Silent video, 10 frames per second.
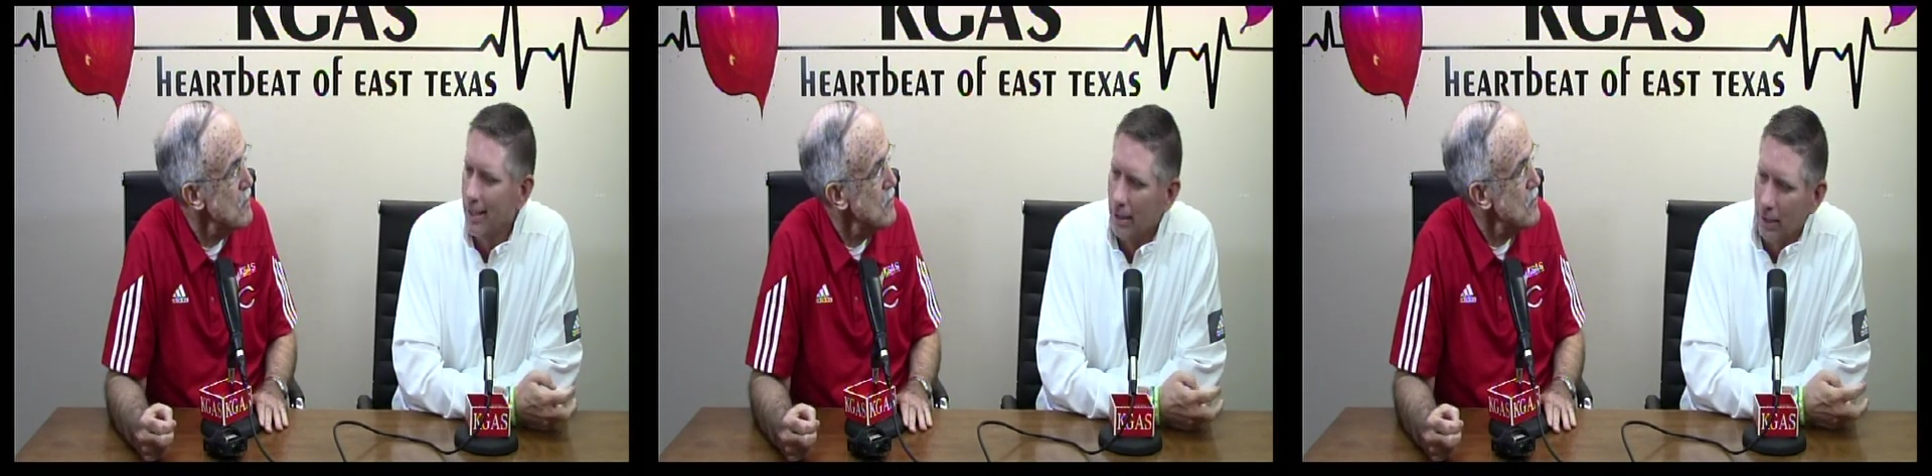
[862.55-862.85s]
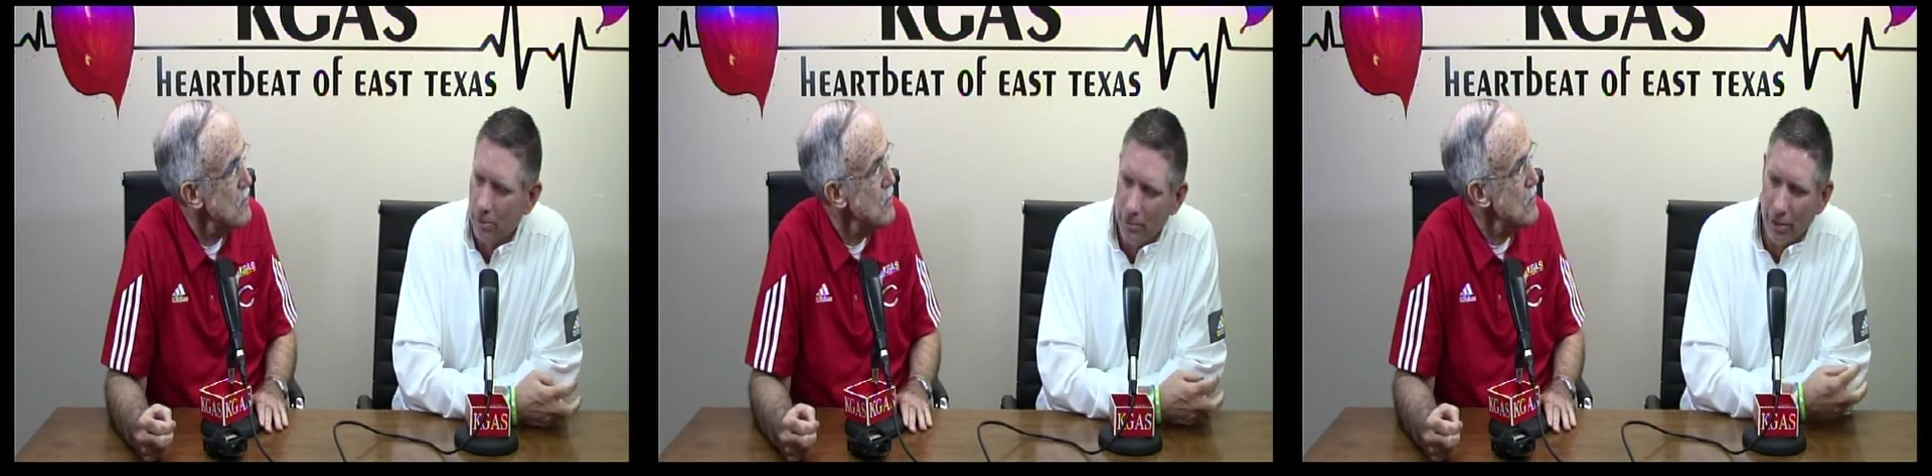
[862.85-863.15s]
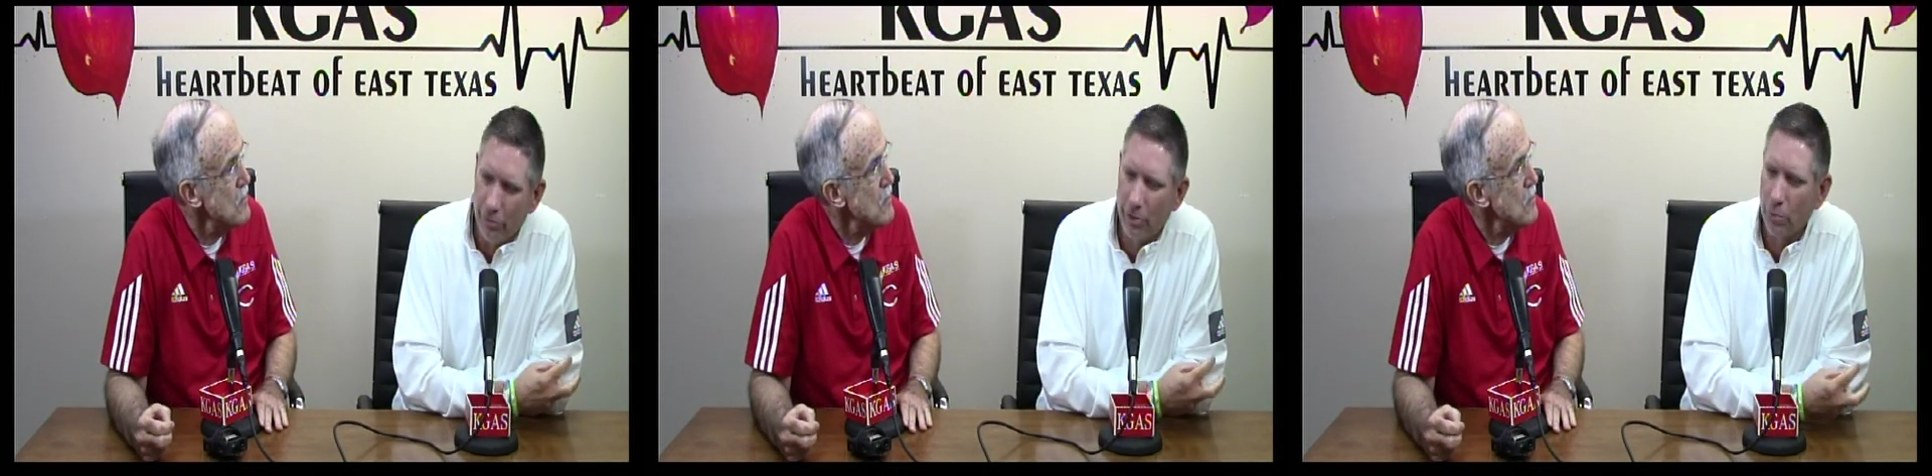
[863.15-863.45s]

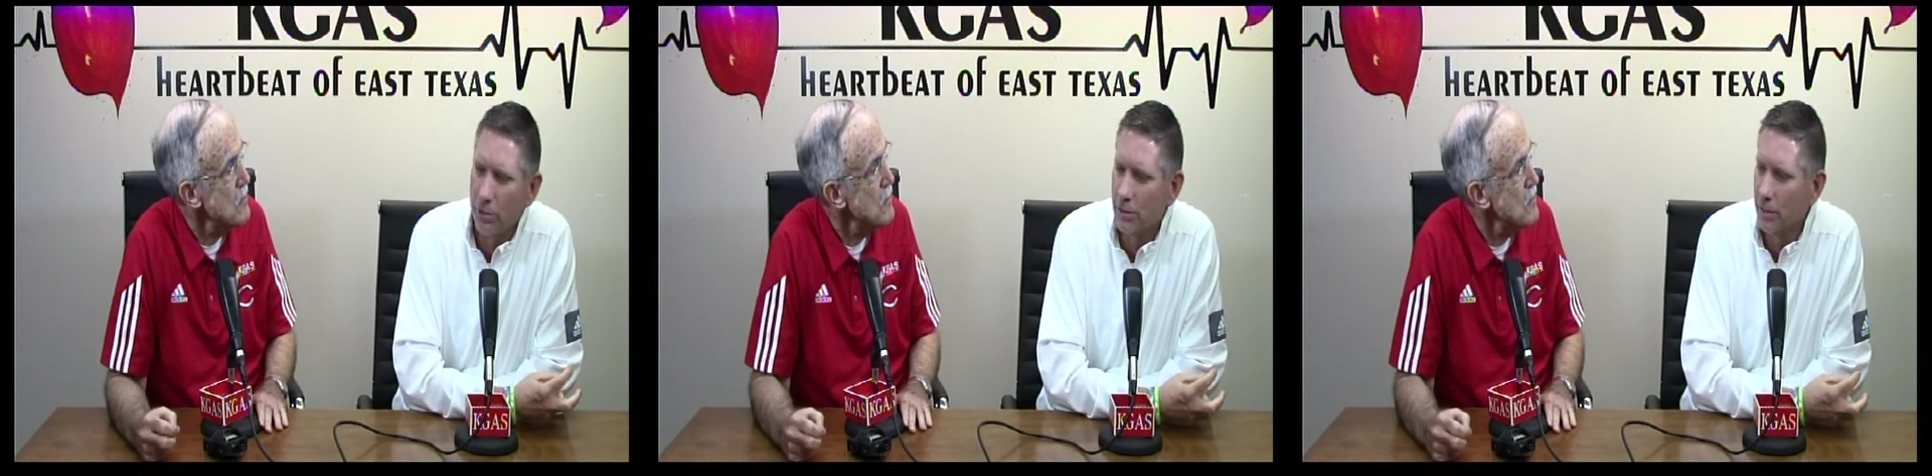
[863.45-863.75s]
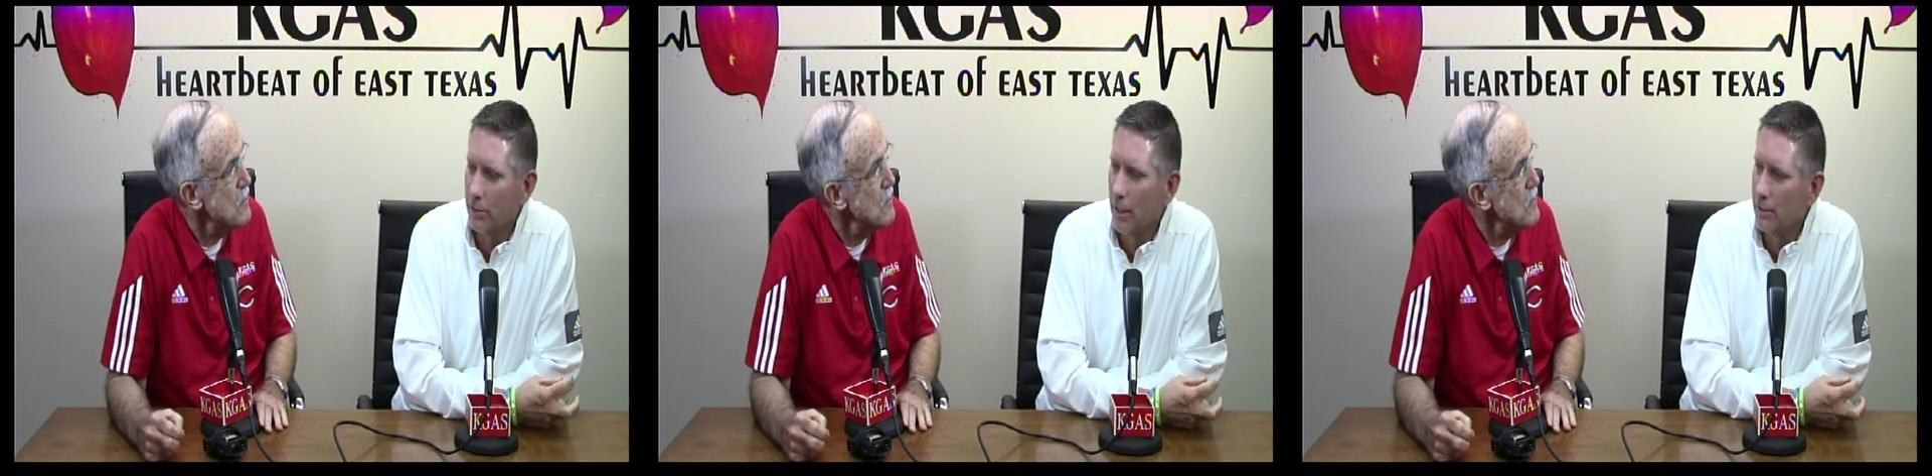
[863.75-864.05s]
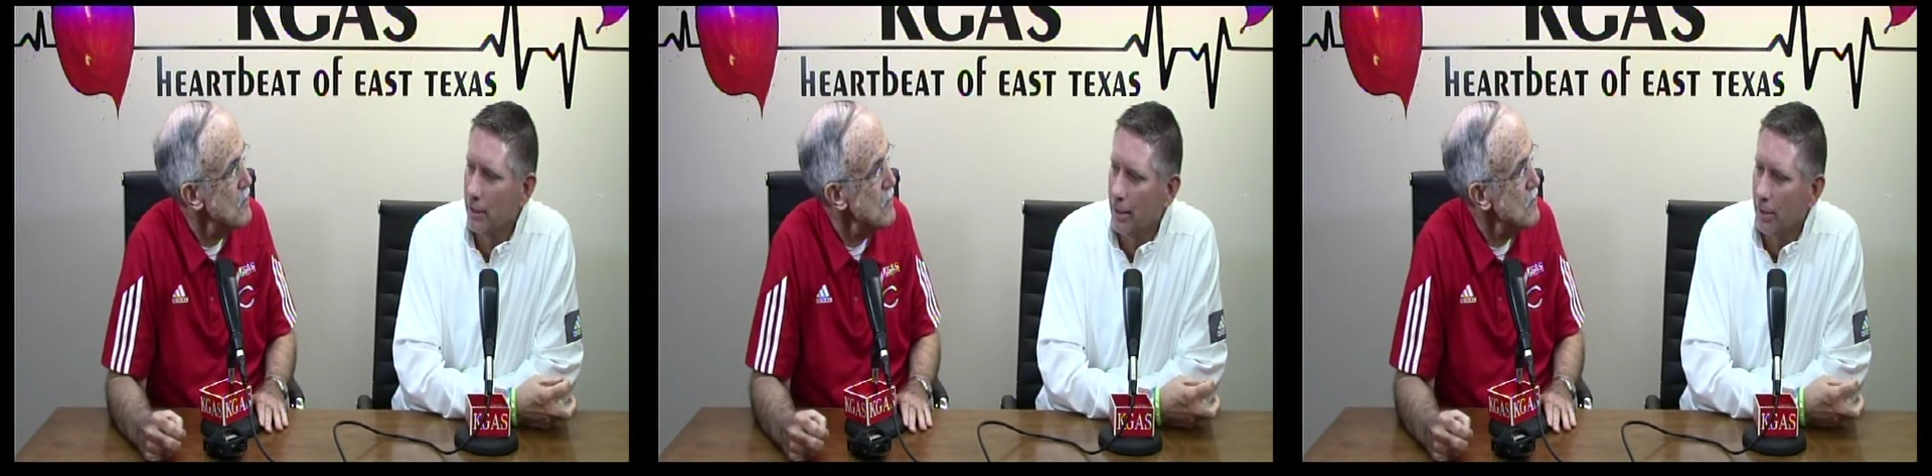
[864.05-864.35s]
The focus is
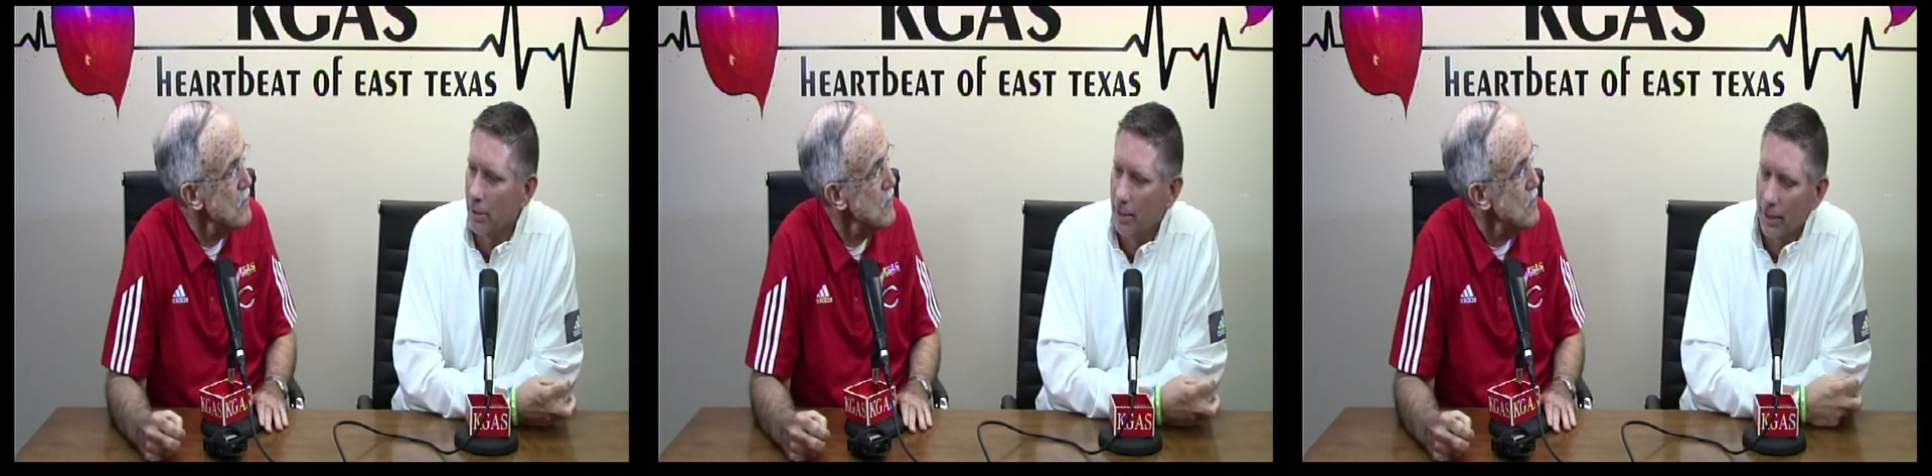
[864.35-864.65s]
not there.